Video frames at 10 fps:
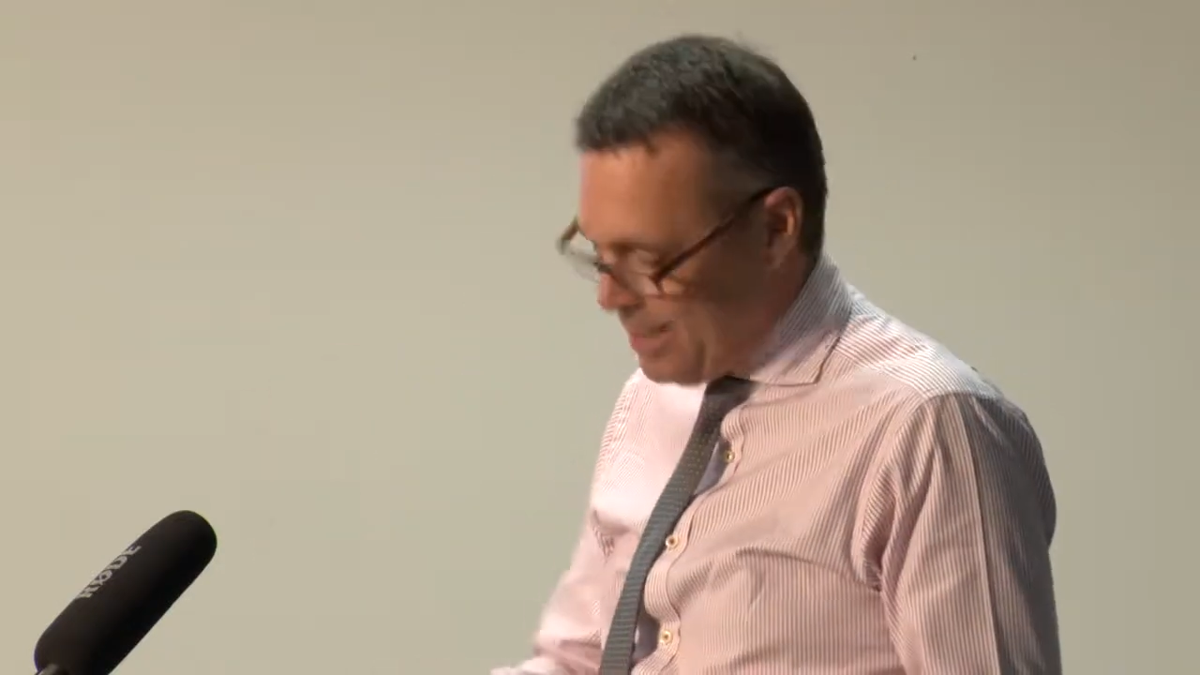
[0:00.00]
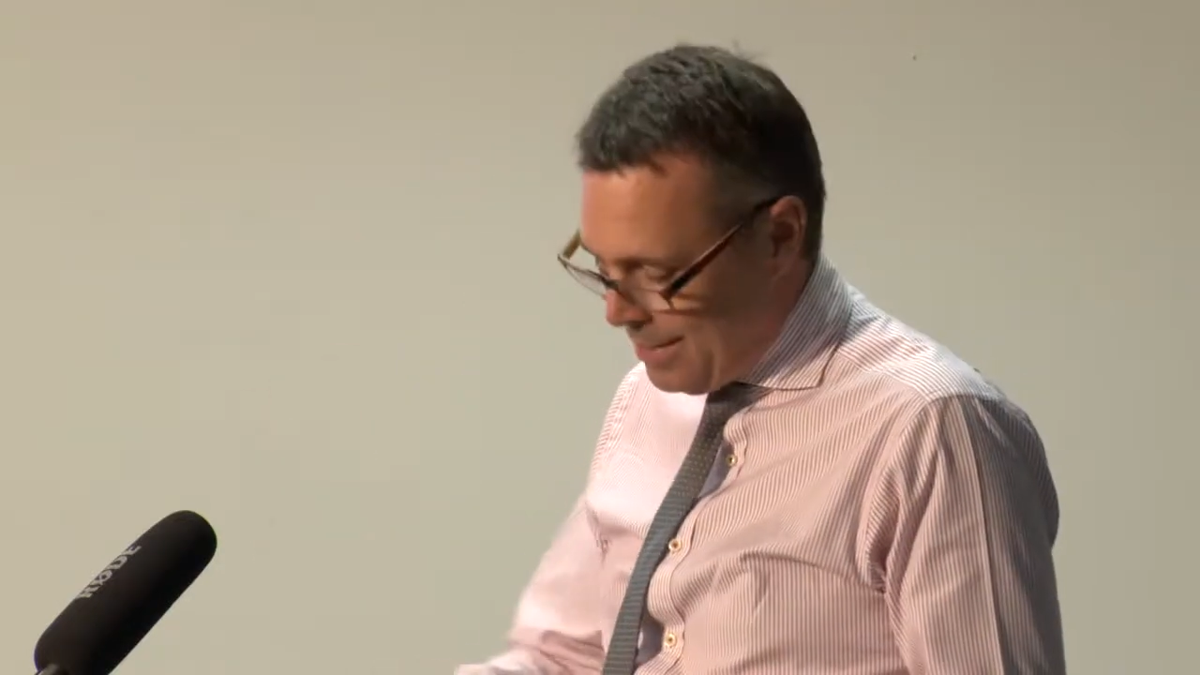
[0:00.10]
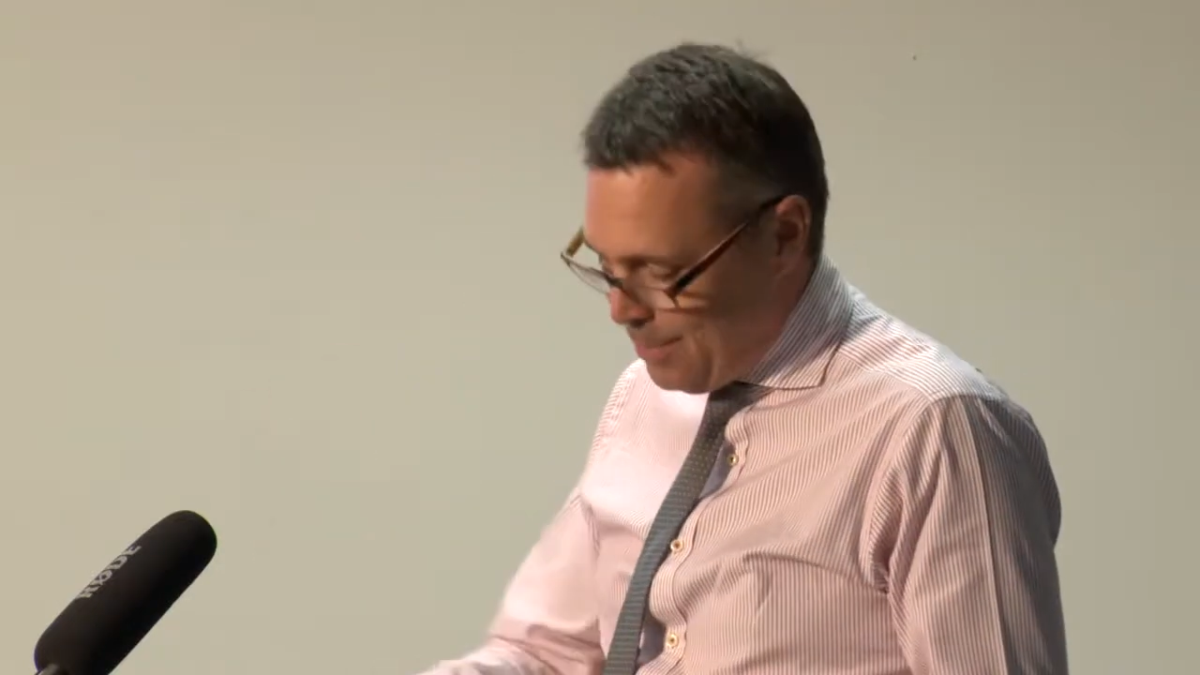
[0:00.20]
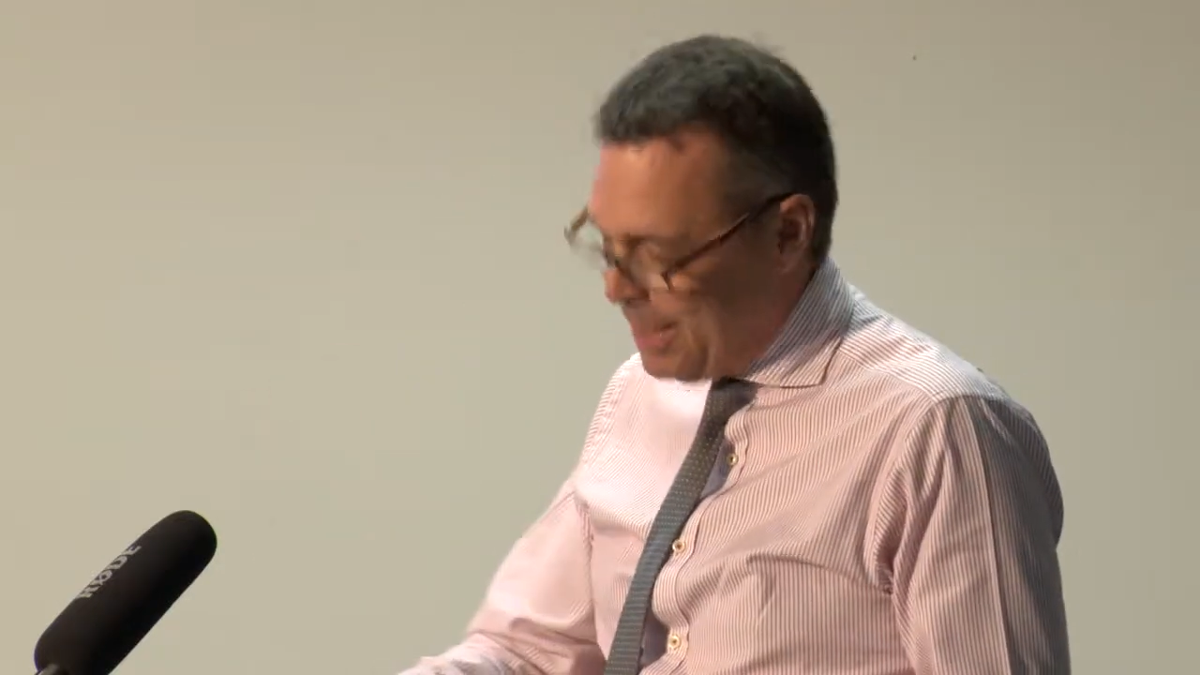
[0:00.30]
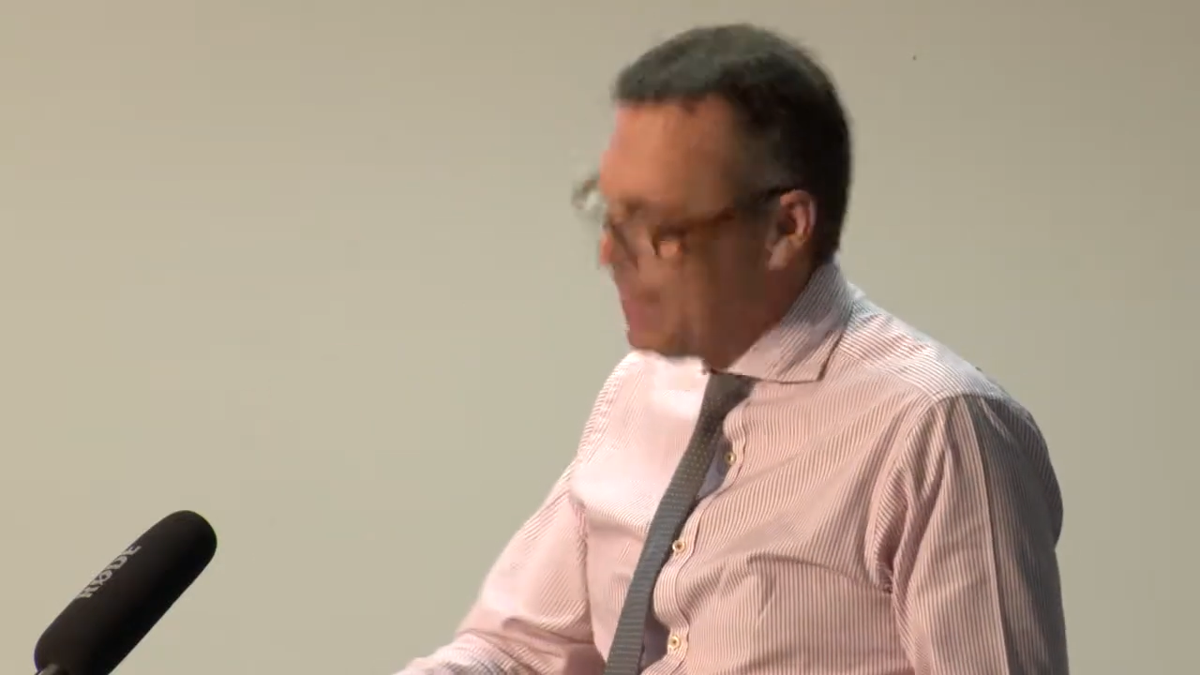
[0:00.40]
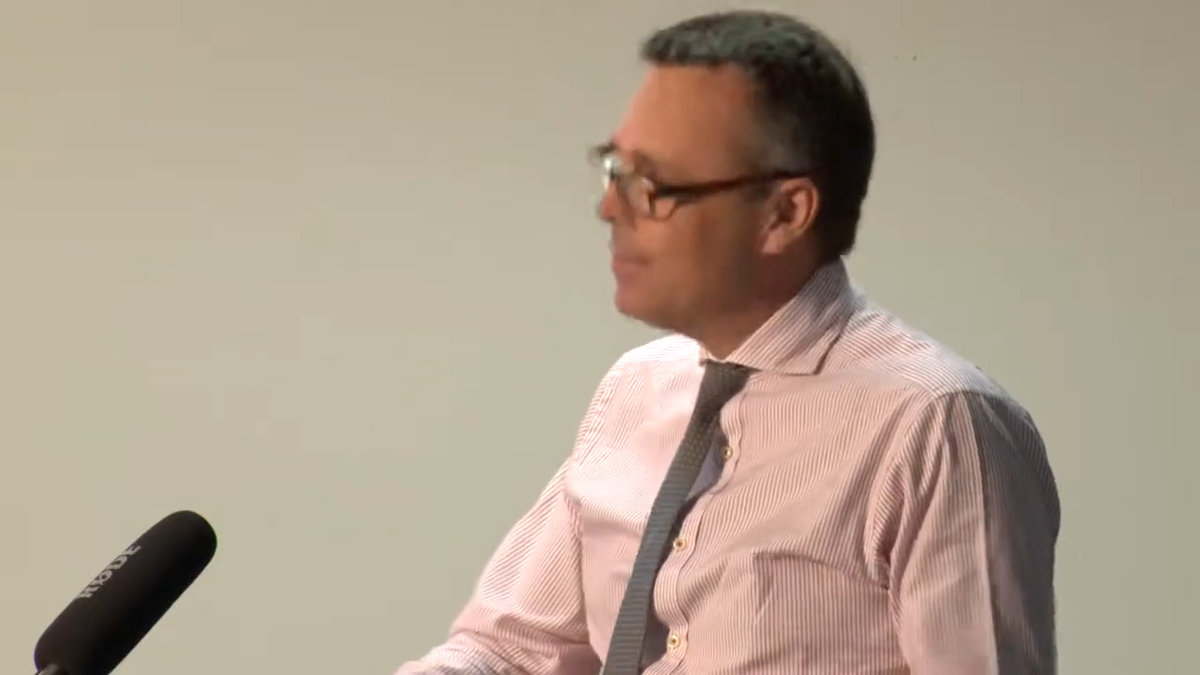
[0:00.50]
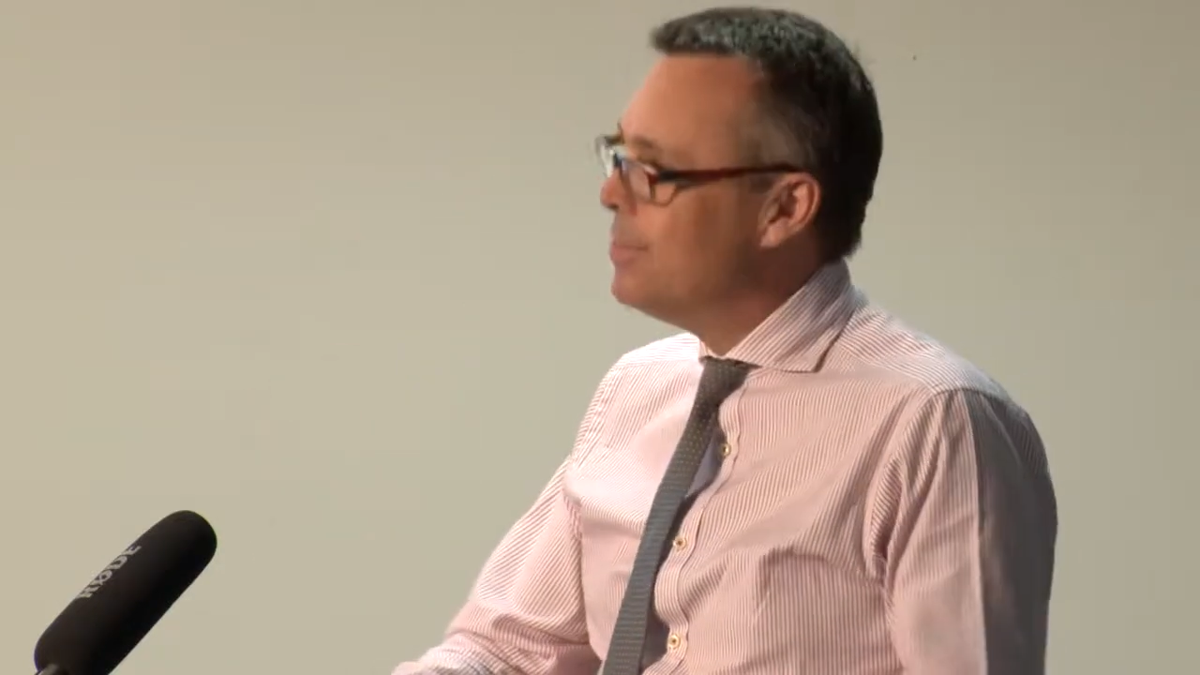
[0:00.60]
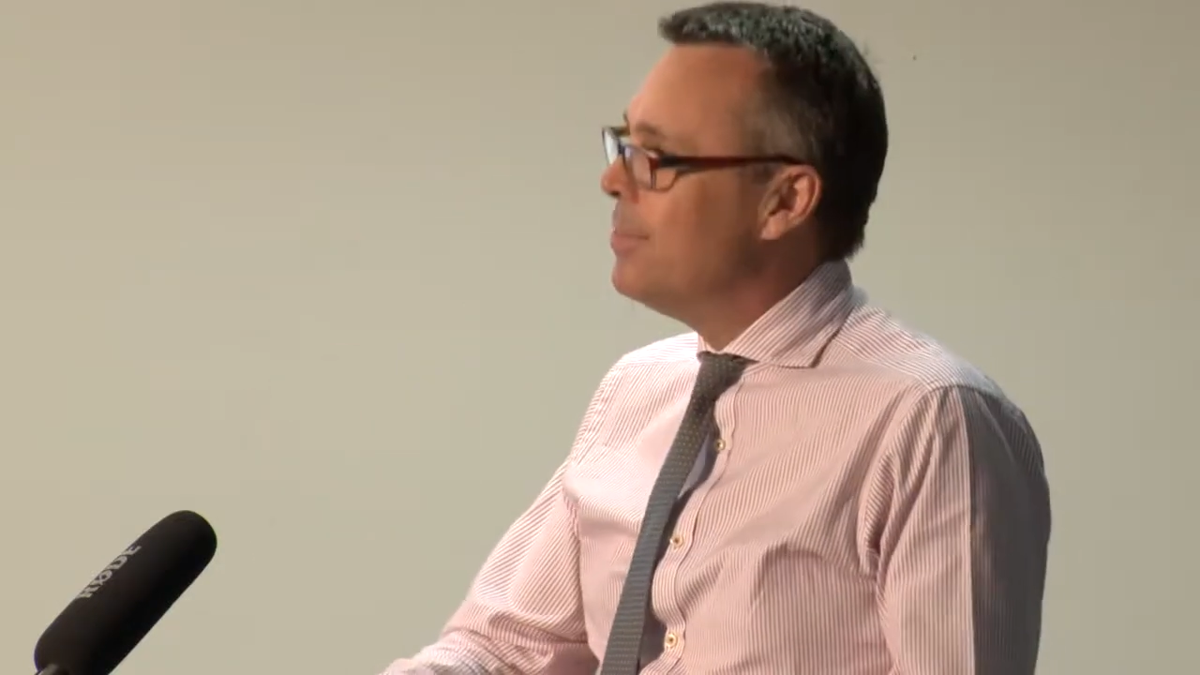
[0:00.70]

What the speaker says: to the meaning of